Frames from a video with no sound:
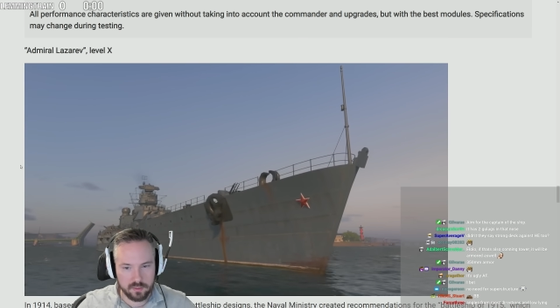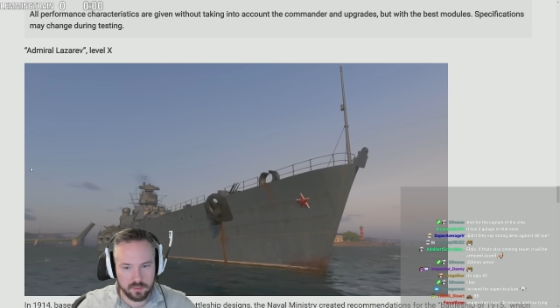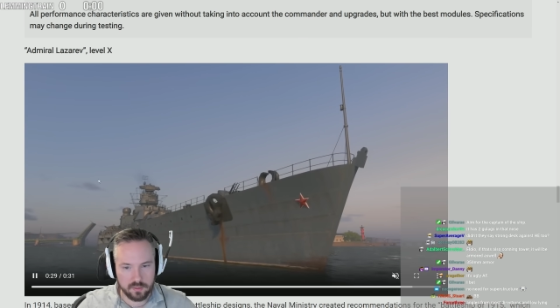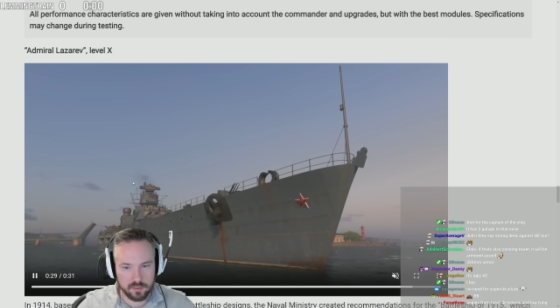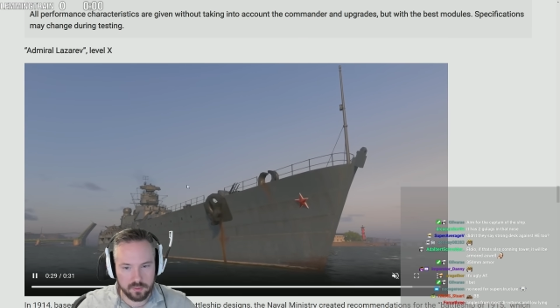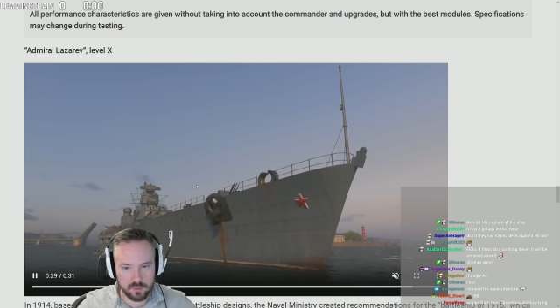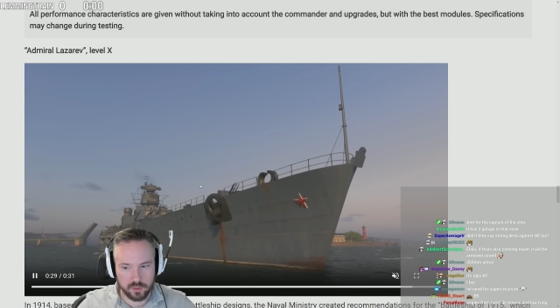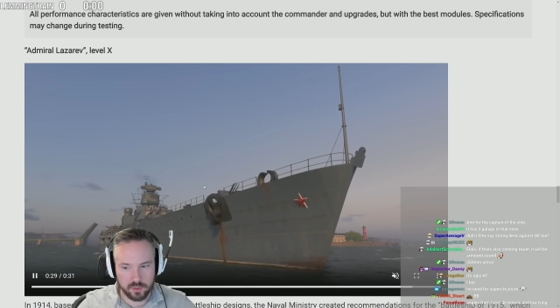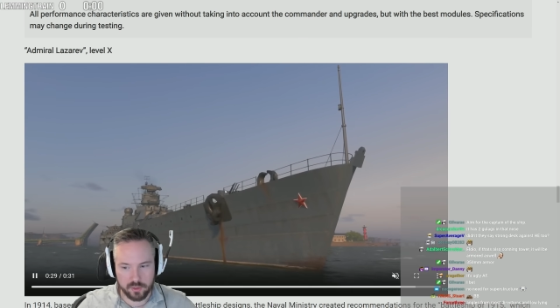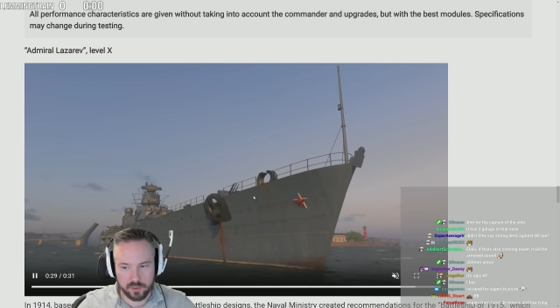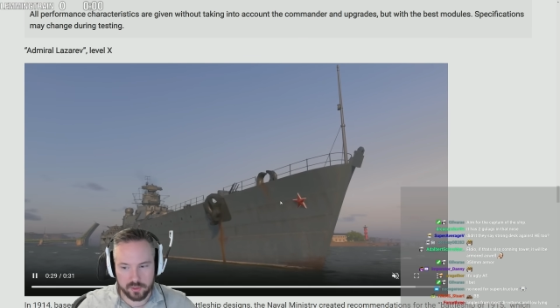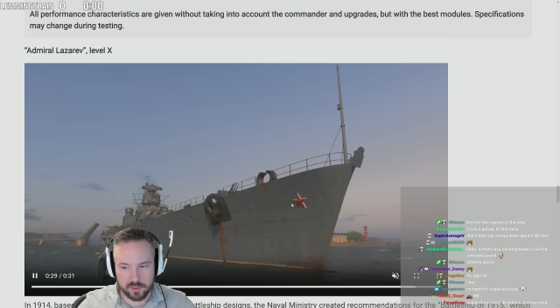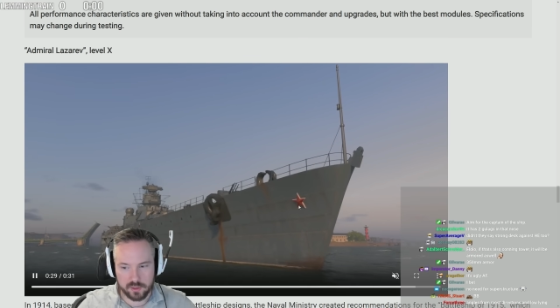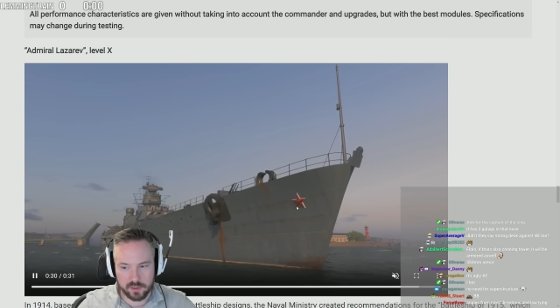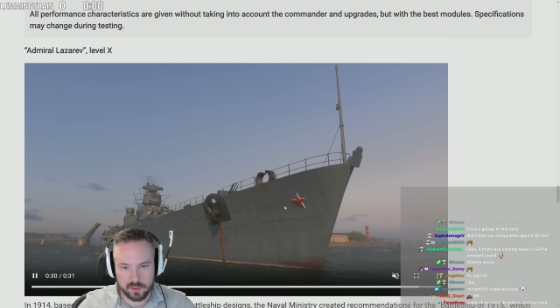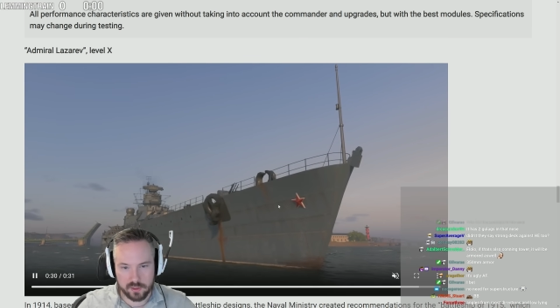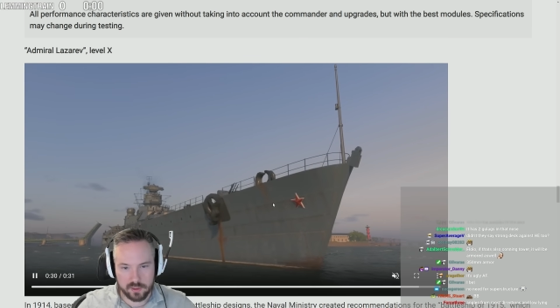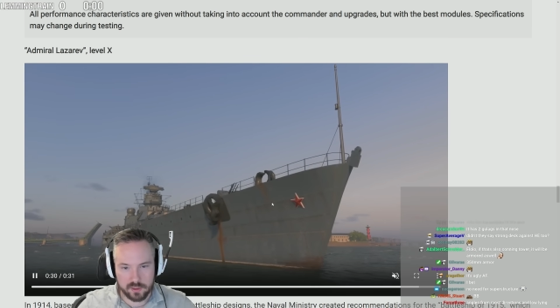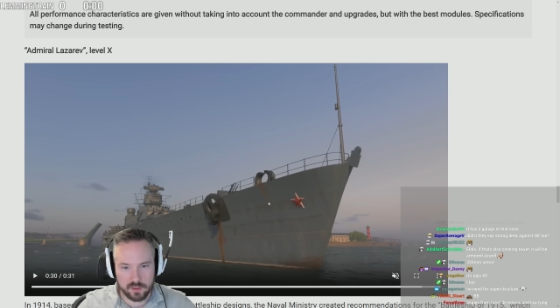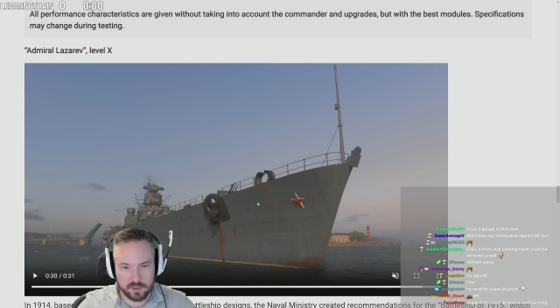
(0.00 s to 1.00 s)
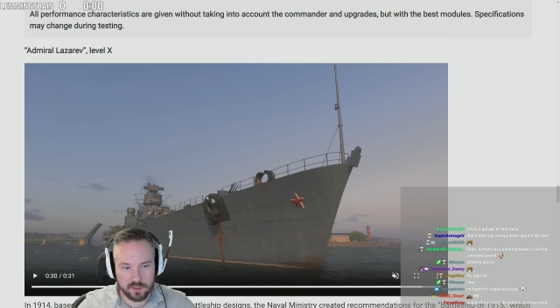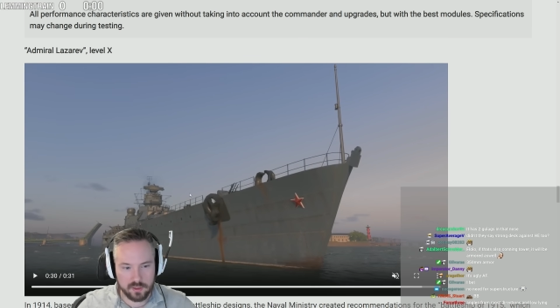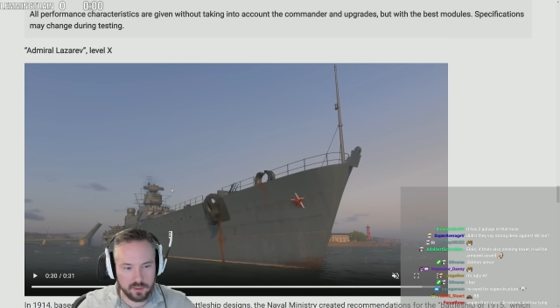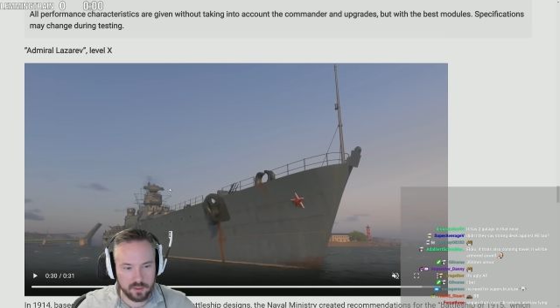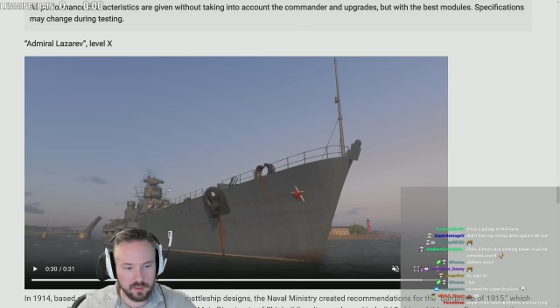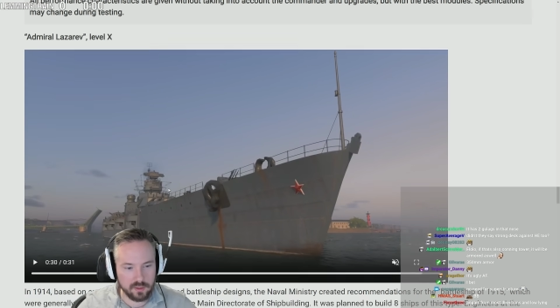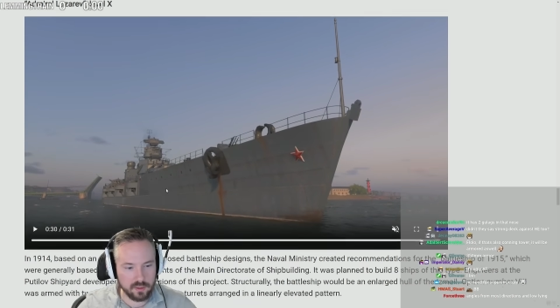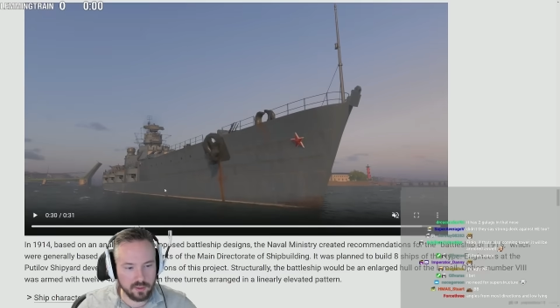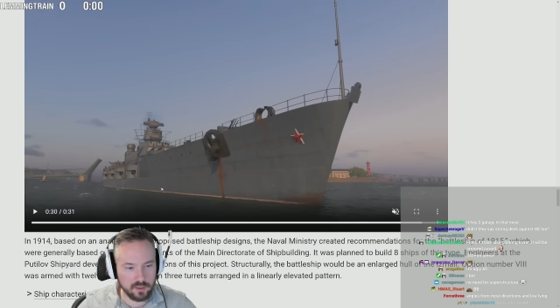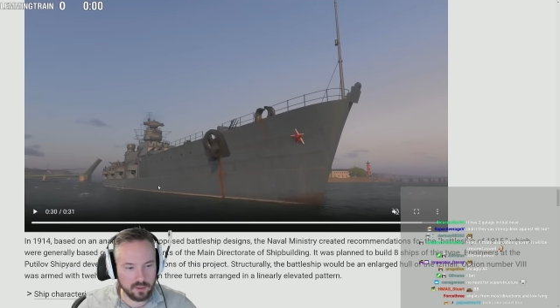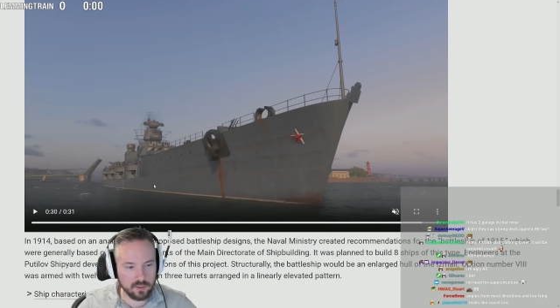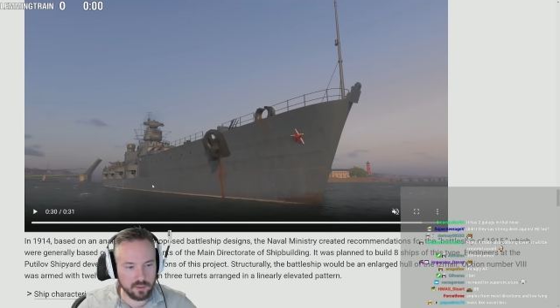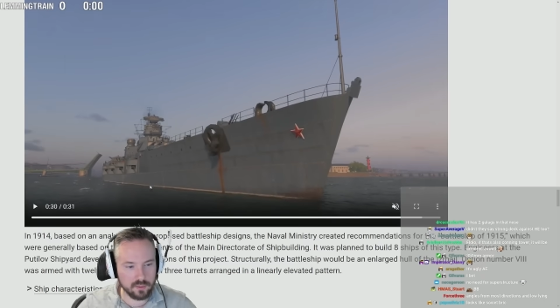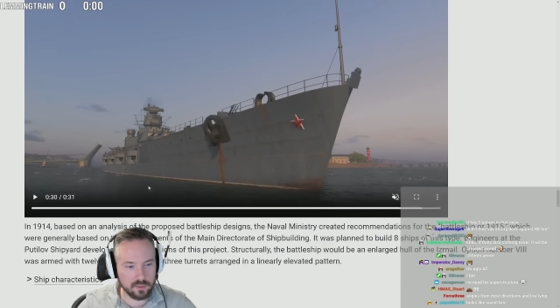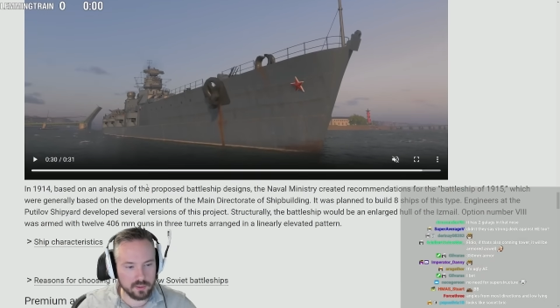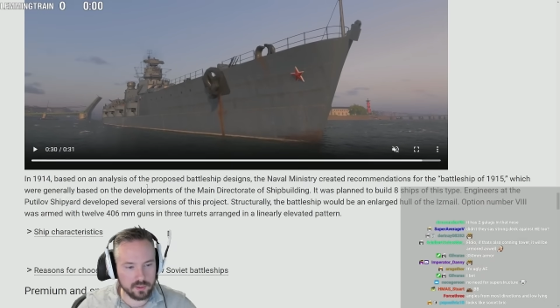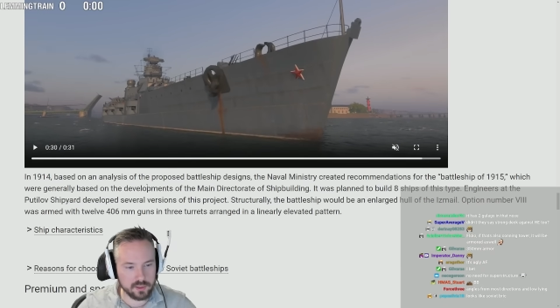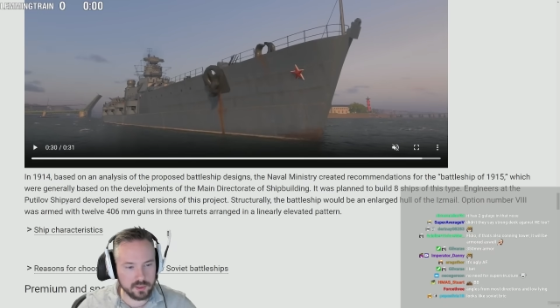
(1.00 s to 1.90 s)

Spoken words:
Jesus. Holy